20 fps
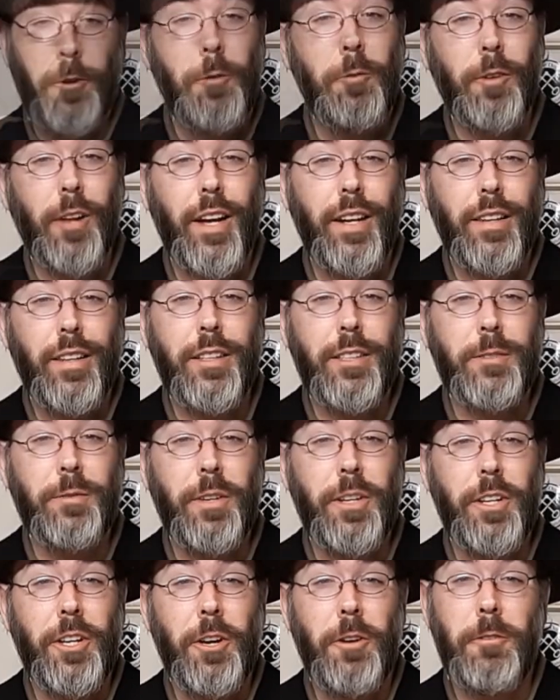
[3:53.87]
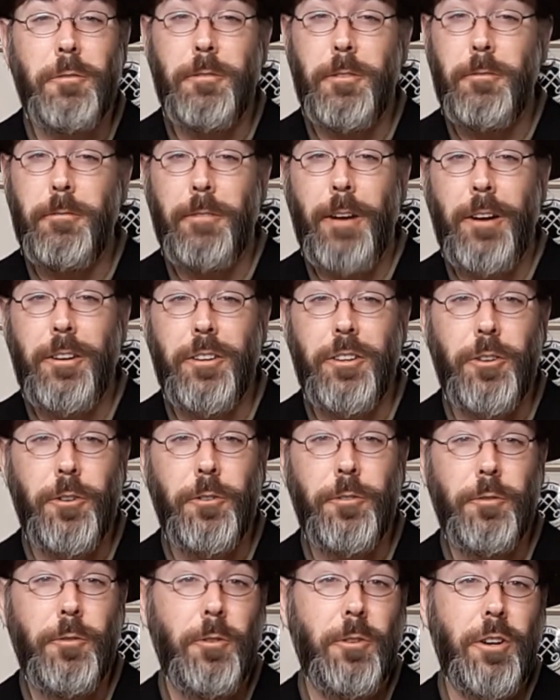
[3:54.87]
you've liked this video, if you found it
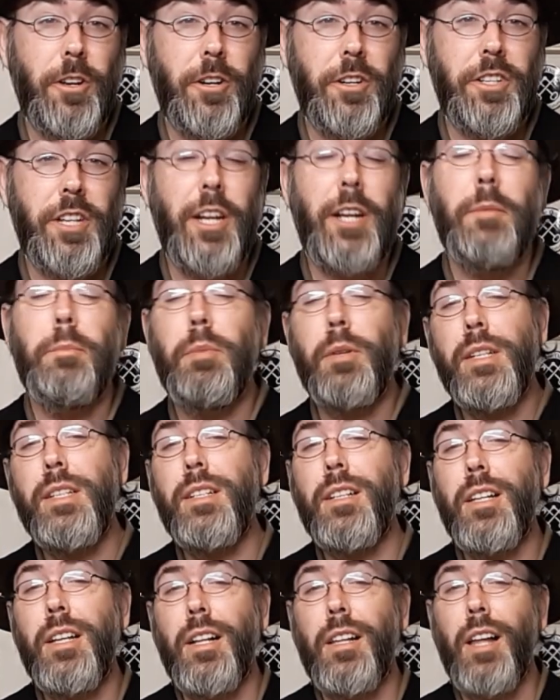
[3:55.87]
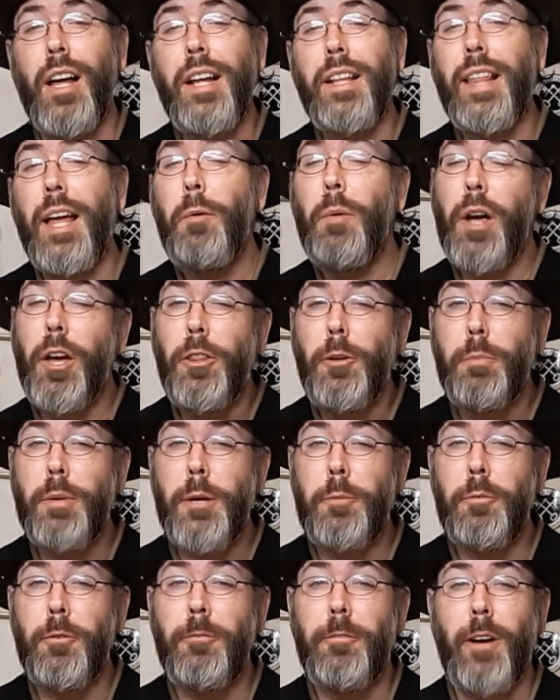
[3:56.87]
useful or entertaining, please click like. That way other
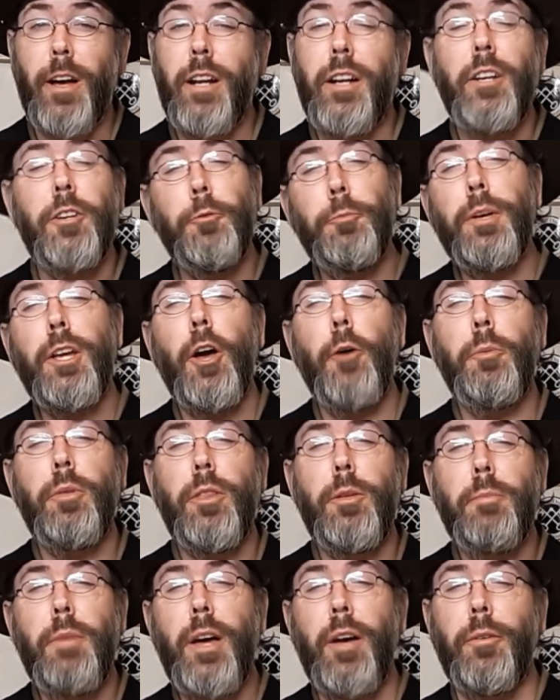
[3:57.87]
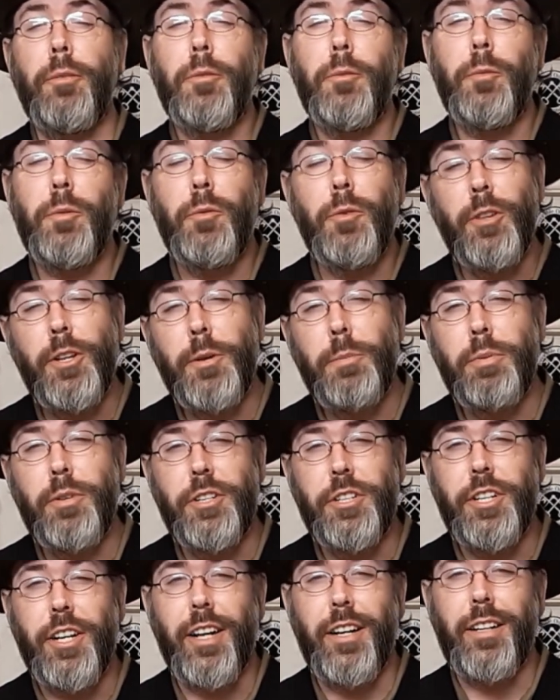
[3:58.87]
people find it. You'll be helping them out. We really
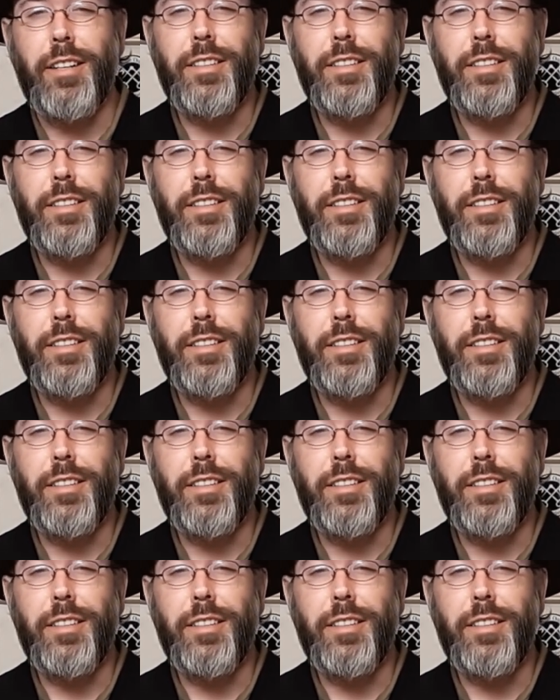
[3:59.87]
appreciate